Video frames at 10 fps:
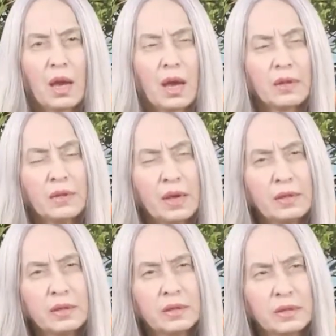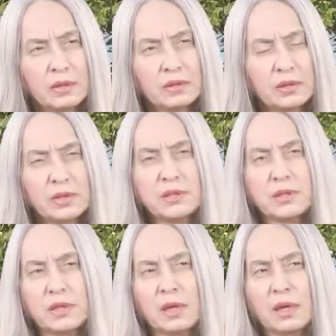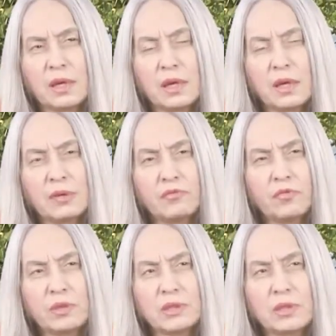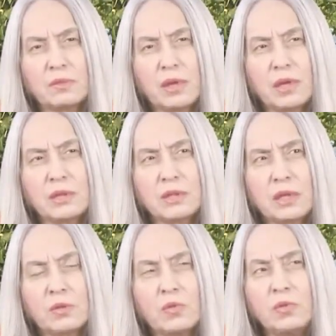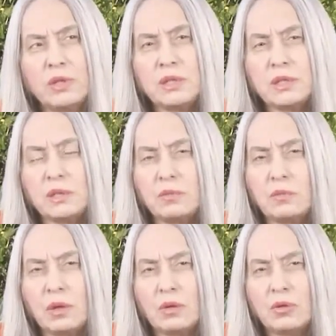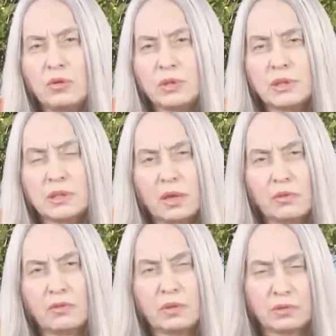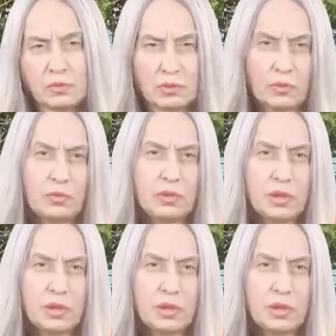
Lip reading: Another characteristic of wisdom is that wisdom looks down the road.